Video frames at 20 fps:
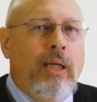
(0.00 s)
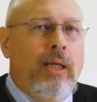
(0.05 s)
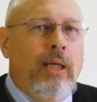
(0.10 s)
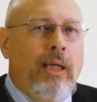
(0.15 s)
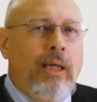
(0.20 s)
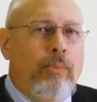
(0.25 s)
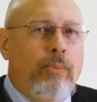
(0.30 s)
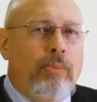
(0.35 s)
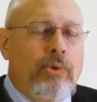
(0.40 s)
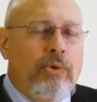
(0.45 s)

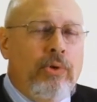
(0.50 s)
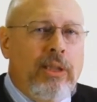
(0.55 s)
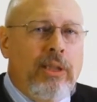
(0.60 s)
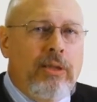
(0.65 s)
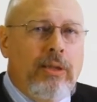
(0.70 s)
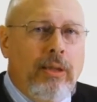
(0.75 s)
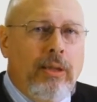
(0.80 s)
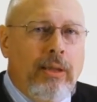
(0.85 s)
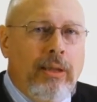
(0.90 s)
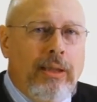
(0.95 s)
a
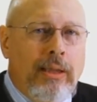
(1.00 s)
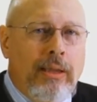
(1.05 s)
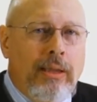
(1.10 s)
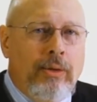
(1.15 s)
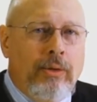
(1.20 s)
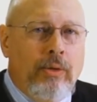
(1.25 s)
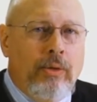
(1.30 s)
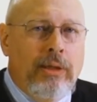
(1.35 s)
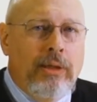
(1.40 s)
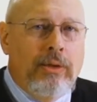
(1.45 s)
persistently
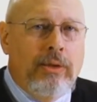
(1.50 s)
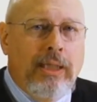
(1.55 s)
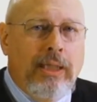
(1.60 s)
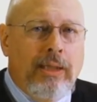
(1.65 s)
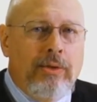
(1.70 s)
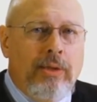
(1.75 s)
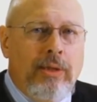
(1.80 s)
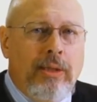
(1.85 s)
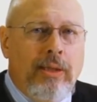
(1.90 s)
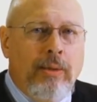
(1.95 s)
increased
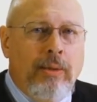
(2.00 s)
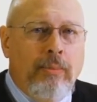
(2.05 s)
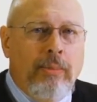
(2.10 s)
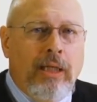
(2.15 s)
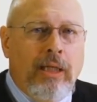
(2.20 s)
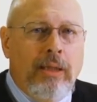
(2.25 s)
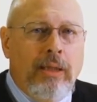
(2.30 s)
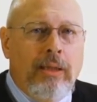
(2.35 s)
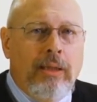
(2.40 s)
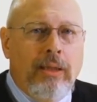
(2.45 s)

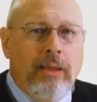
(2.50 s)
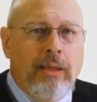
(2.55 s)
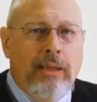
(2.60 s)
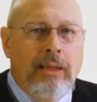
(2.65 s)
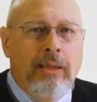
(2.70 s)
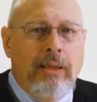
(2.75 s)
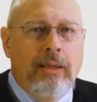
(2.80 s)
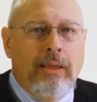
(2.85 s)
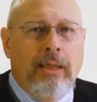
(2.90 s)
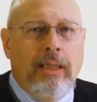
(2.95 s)
Sdma can
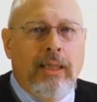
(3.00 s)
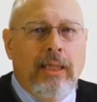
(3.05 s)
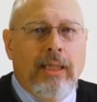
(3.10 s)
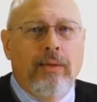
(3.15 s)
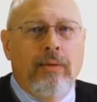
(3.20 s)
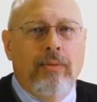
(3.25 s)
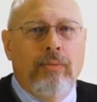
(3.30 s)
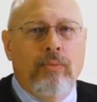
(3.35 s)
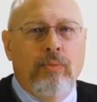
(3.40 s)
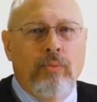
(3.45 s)

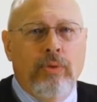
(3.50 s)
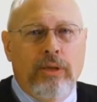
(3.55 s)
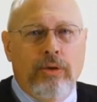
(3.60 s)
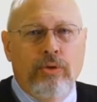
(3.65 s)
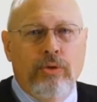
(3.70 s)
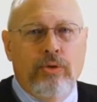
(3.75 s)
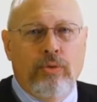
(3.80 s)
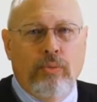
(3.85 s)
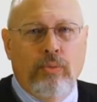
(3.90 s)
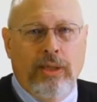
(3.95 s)
indicate
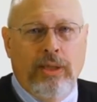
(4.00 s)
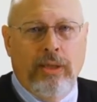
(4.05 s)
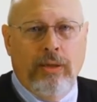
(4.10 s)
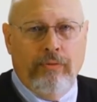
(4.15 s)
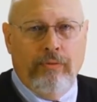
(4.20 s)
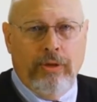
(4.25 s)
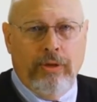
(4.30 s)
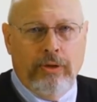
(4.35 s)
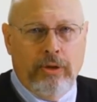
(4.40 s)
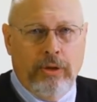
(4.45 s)
reduced
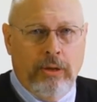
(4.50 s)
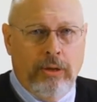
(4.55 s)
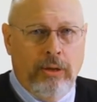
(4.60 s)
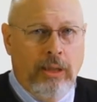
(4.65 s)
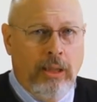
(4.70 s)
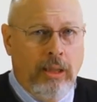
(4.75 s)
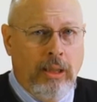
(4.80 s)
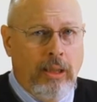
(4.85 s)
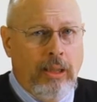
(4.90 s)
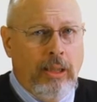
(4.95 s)
renal
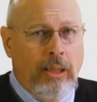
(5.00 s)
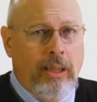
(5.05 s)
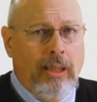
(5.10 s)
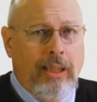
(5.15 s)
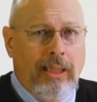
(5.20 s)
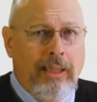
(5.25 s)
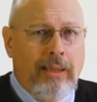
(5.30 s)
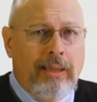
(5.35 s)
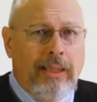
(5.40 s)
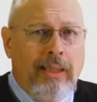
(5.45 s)
function
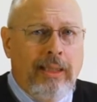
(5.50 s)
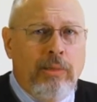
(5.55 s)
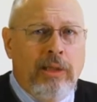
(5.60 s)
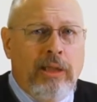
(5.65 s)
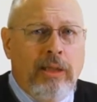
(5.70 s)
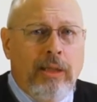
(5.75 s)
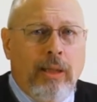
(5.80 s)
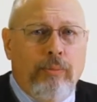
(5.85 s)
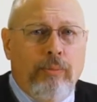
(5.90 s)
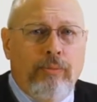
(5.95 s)
and can
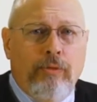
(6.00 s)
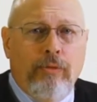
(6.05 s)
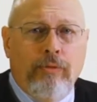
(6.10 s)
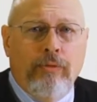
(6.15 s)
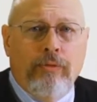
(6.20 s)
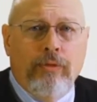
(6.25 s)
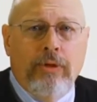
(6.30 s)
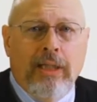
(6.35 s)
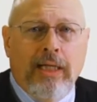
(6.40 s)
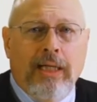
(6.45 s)
be
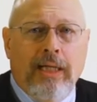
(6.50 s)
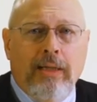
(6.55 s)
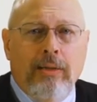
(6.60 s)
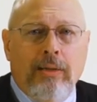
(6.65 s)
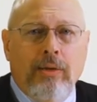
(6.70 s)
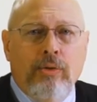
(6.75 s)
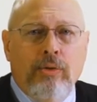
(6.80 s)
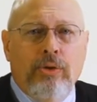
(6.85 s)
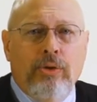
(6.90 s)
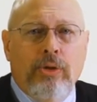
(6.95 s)
helpful for
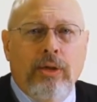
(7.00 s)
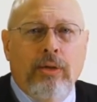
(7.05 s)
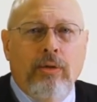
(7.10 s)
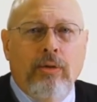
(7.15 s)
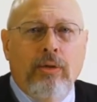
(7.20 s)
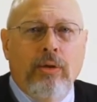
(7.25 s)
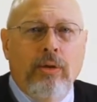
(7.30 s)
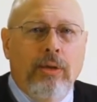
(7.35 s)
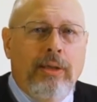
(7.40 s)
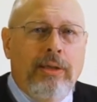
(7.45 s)

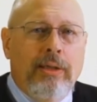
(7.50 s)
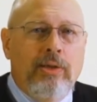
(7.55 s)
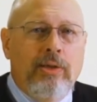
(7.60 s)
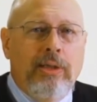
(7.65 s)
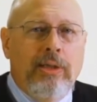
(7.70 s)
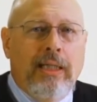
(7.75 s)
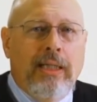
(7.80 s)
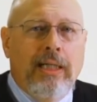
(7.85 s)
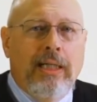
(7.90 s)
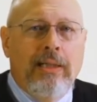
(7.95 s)
diagnosing early
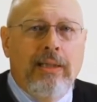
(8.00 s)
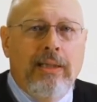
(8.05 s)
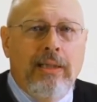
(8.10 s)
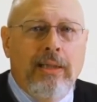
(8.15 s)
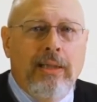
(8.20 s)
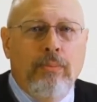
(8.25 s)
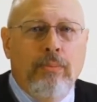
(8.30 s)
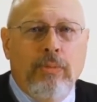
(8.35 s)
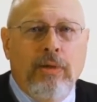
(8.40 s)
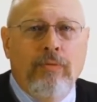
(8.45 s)

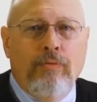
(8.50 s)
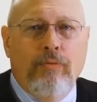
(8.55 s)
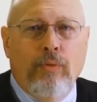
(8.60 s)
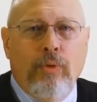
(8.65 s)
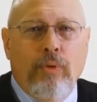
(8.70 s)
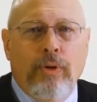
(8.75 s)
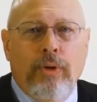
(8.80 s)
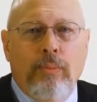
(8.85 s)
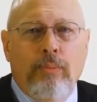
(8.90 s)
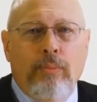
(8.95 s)
CKD
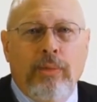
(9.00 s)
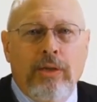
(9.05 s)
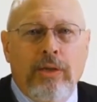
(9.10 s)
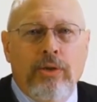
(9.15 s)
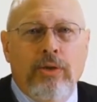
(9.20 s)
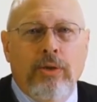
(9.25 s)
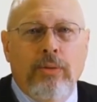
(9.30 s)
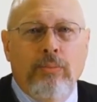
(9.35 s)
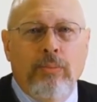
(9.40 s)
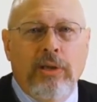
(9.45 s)
before the
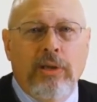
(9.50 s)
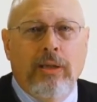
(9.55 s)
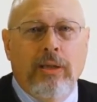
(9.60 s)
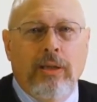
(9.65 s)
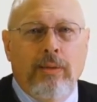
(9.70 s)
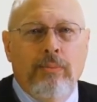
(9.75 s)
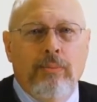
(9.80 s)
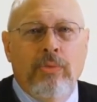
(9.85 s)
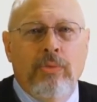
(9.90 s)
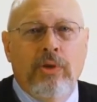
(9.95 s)
patient
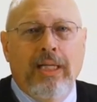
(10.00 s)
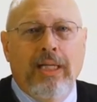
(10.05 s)
becomes